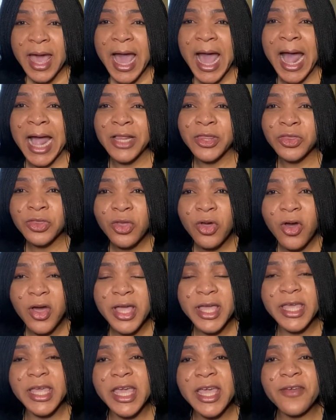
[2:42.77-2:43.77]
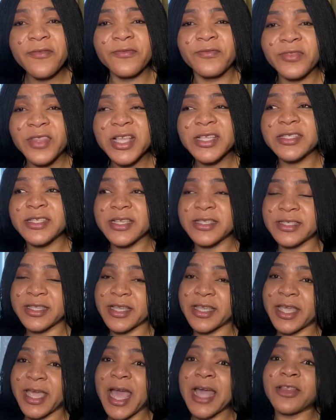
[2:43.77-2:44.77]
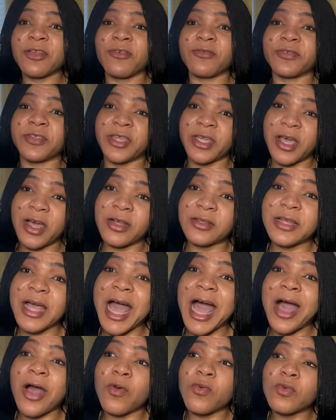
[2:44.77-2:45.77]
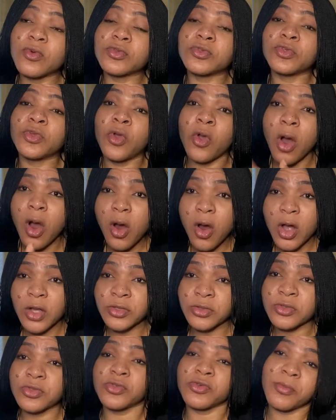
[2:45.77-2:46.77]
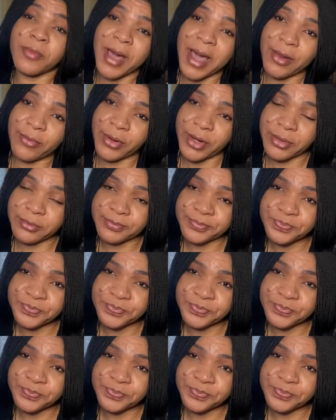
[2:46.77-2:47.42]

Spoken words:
and know if this is the kind of girl I would go on to marry.